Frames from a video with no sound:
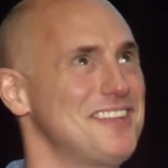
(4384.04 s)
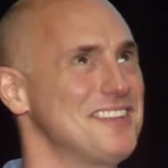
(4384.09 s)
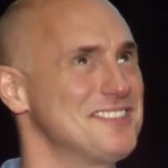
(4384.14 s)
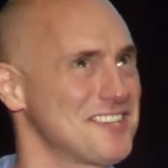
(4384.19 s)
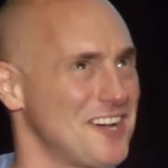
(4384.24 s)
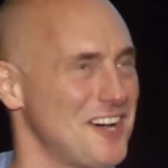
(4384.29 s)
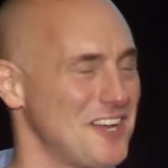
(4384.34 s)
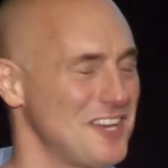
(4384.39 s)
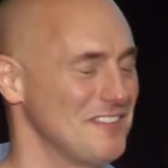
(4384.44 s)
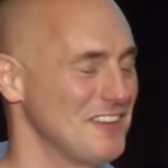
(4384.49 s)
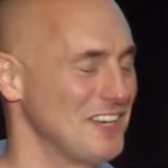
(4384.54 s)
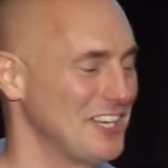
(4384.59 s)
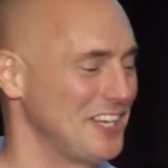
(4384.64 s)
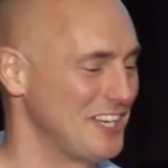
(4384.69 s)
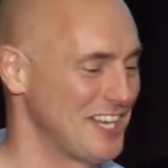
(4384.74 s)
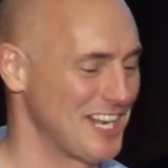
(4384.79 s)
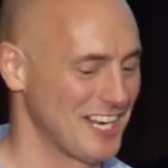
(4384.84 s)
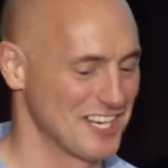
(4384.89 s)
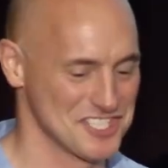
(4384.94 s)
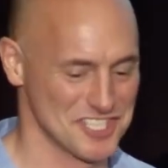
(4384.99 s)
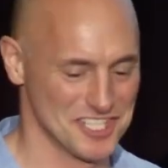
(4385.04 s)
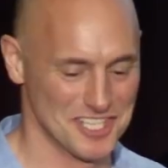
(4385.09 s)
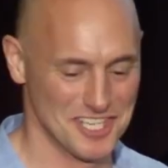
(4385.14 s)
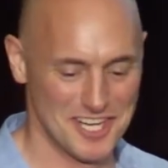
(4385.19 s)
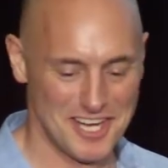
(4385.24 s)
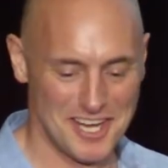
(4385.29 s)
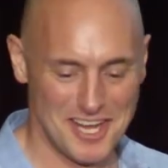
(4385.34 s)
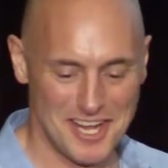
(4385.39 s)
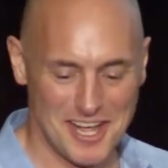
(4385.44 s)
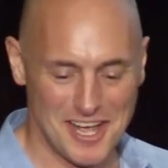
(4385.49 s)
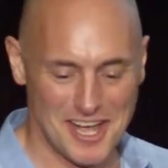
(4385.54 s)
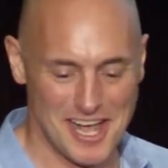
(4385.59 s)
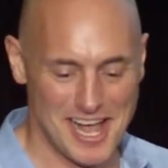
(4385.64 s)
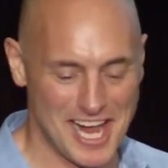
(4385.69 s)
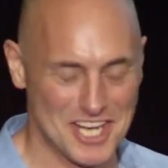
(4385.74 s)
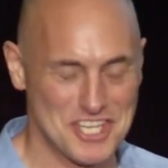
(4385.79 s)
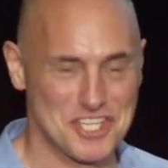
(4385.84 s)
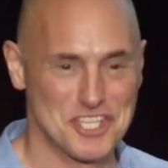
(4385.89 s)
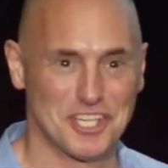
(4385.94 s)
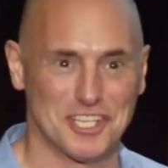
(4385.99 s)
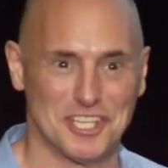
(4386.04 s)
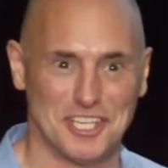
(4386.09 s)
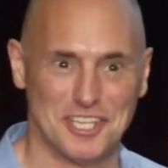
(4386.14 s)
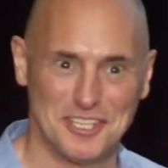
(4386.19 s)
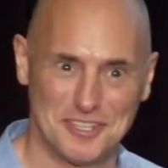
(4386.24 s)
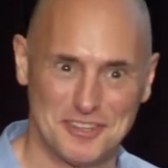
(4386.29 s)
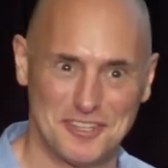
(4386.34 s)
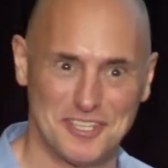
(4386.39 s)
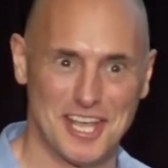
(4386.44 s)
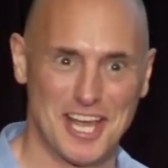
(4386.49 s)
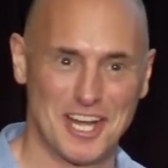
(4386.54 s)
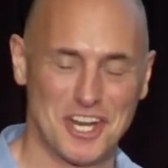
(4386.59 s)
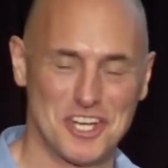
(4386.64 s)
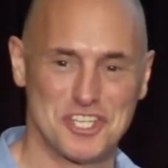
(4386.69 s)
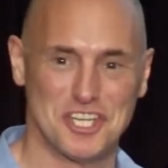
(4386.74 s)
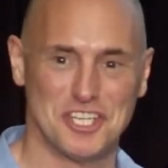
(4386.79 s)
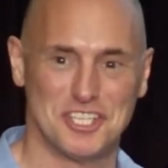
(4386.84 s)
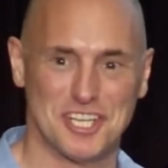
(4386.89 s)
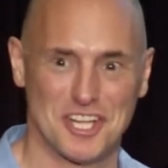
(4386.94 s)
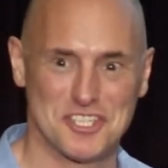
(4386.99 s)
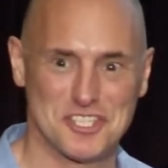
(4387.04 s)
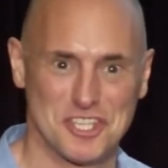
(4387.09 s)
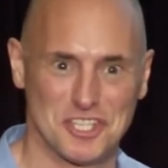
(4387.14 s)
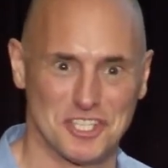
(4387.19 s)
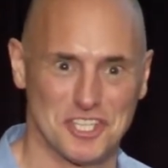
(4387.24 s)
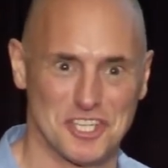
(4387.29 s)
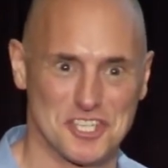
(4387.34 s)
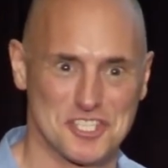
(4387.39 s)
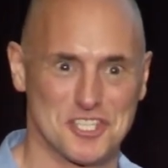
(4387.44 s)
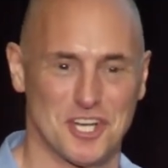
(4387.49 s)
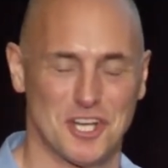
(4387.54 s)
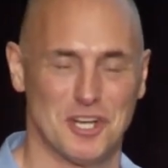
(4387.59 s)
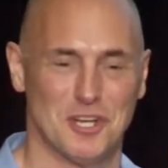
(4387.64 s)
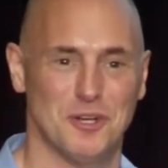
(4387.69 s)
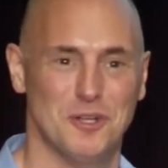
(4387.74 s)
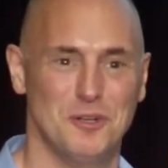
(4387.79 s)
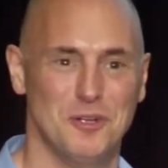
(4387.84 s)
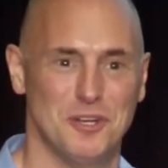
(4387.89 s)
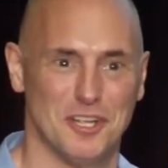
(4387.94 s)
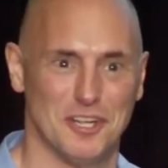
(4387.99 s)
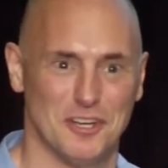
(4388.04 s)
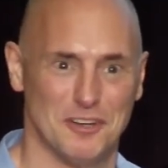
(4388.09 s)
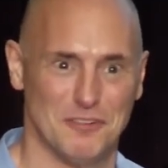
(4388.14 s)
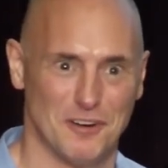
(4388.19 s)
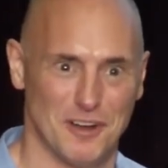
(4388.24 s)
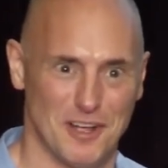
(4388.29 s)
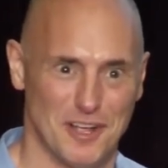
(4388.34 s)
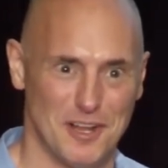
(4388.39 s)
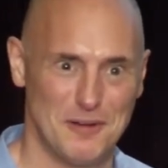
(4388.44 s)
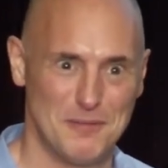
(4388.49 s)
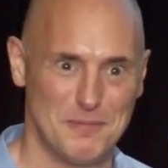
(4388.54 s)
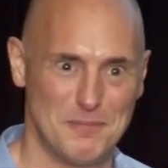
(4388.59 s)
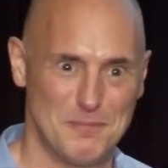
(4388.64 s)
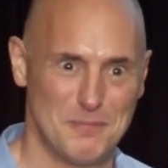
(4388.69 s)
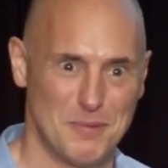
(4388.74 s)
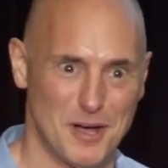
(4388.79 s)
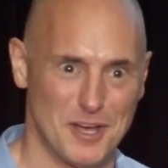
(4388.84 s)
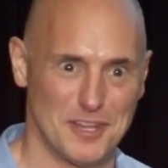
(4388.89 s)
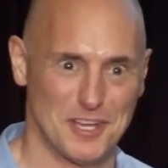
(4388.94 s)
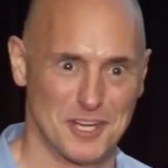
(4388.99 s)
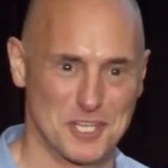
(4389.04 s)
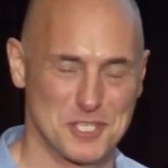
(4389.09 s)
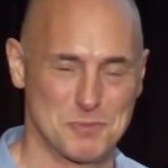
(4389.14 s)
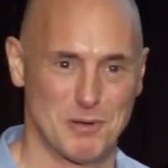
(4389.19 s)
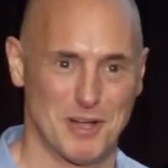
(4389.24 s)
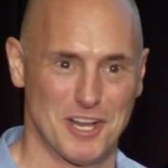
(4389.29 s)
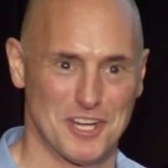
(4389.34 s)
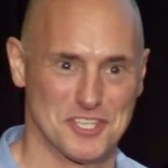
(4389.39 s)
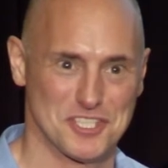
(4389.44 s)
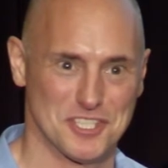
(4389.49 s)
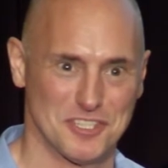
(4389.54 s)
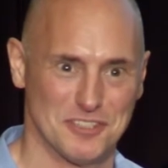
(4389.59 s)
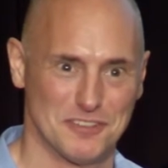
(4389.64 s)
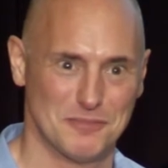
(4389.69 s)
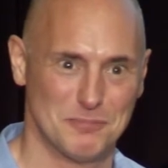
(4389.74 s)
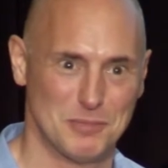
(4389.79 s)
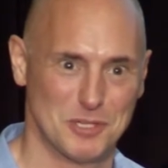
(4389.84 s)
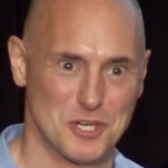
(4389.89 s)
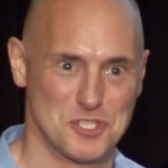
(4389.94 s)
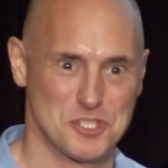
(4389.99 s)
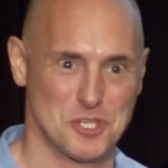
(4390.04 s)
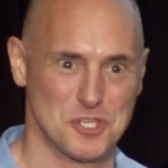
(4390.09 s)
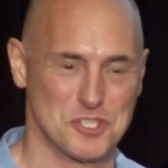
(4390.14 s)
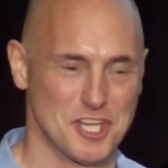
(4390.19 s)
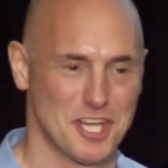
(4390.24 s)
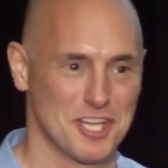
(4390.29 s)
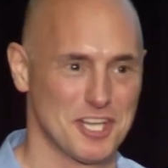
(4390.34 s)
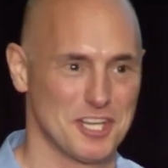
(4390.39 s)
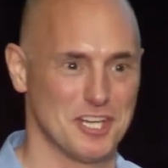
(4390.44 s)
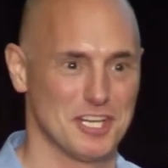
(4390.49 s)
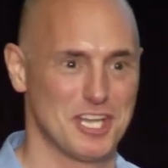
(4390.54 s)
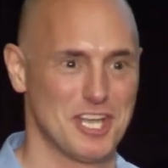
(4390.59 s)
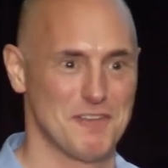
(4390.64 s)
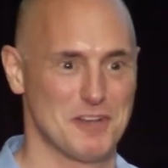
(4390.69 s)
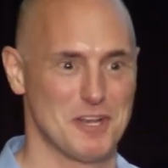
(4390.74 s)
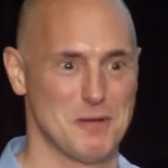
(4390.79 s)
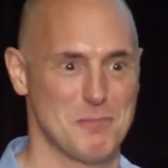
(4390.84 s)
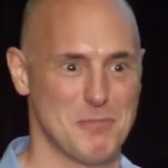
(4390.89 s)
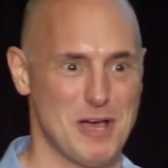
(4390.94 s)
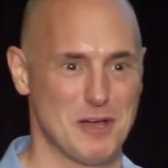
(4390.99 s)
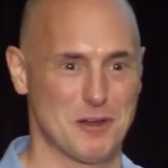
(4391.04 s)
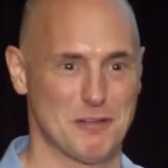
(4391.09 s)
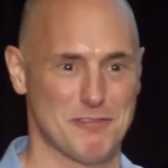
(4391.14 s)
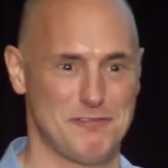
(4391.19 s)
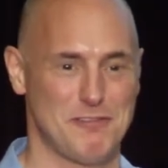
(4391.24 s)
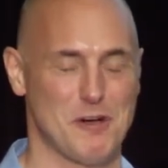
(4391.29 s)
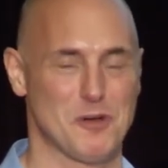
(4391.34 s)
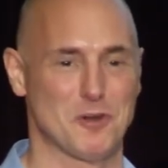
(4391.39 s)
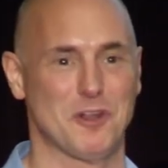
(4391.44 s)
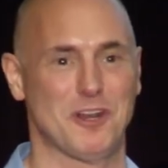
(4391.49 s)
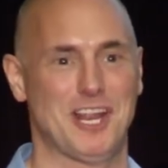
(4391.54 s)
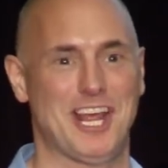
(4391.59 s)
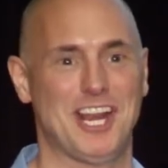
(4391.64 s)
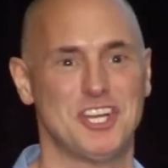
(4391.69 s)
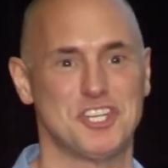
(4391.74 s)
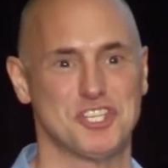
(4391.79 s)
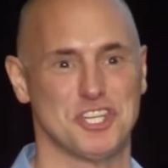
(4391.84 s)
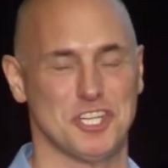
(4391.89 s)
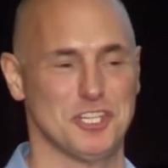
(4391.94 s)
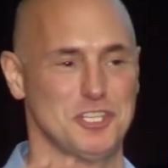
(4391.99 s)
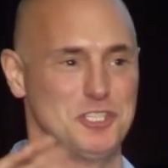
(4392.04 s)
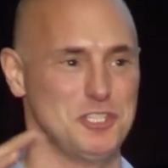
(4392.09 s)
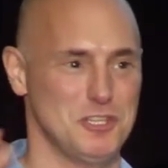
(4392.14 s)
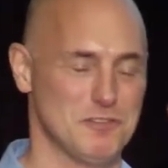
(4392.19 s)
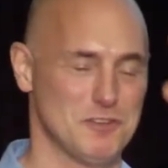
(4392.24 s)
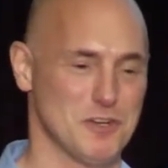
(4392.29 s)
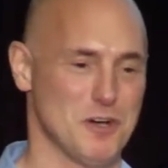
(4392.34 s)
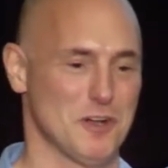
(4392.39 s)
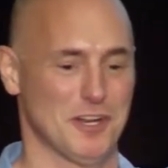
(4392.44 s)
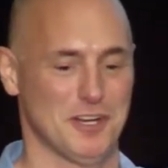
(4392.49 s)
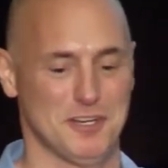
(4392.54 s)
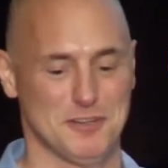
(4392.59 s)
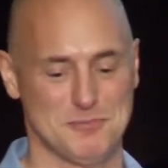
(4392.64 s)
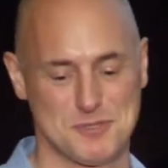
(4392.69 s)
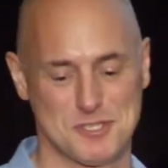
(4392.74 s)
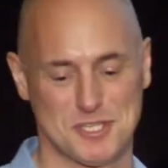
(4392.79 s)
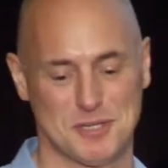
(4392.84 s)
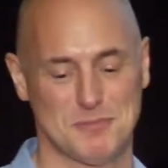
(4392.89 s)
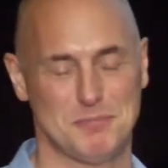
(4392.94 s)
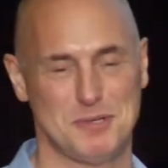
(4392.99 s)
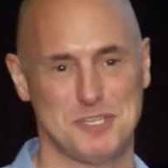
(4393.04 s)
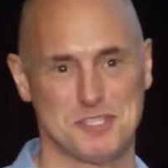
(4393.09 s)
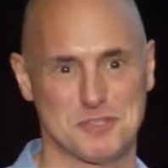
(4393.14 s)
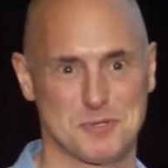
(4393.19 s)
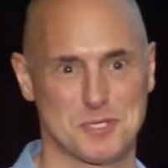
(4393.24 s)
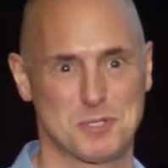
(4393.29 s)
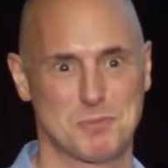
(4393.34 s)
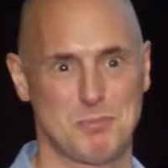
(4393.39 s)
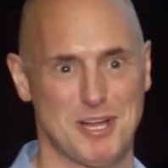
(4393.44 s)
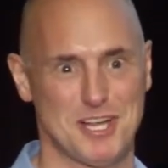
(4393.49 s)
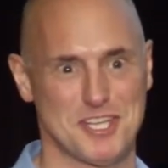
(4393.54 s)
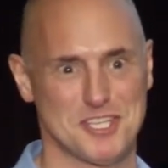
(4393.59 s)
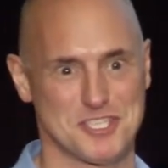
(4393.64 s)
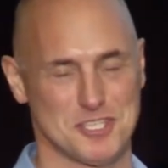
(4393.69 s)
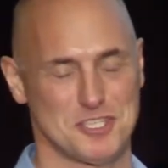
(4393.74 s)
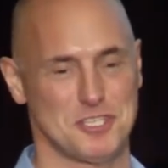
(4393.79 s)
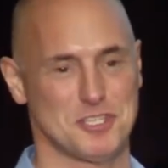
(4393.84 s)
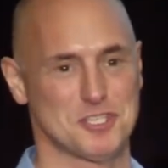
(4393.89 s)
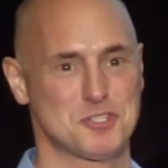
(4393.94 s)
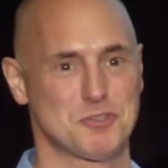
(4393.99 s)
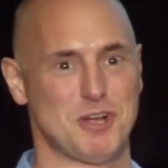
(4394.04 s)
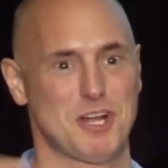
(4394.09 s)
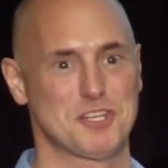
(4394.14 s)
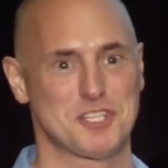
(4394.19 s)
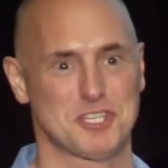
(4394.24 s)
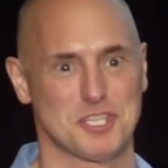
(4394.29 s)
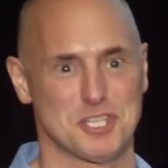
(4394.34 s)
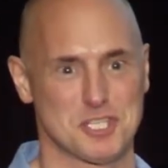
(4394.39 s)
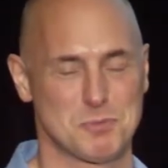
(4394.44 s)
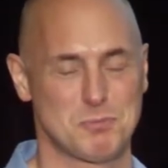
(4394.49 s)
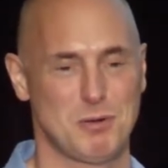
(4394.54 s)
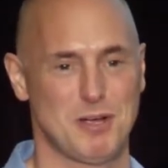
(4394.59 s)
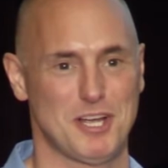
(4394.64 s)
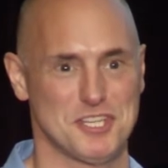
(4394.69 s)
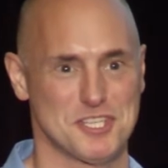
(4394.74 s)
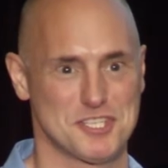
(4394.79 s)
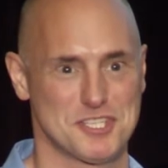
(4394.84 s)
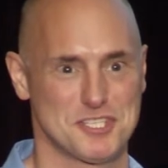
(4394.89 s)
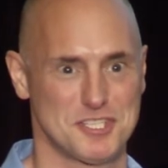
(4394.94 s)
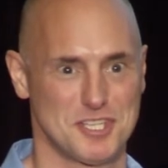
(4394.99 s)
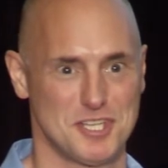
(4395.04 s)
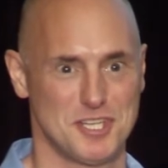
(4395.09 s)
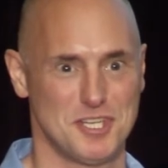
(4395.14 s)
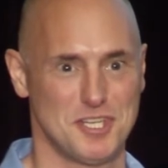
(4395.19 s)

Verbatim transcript: it's kind of an analogy. Actually, the energy density is diluted, right? by the expansion because you're taking a given amount of photon energy that you've got in some piece of space and you're stretching the space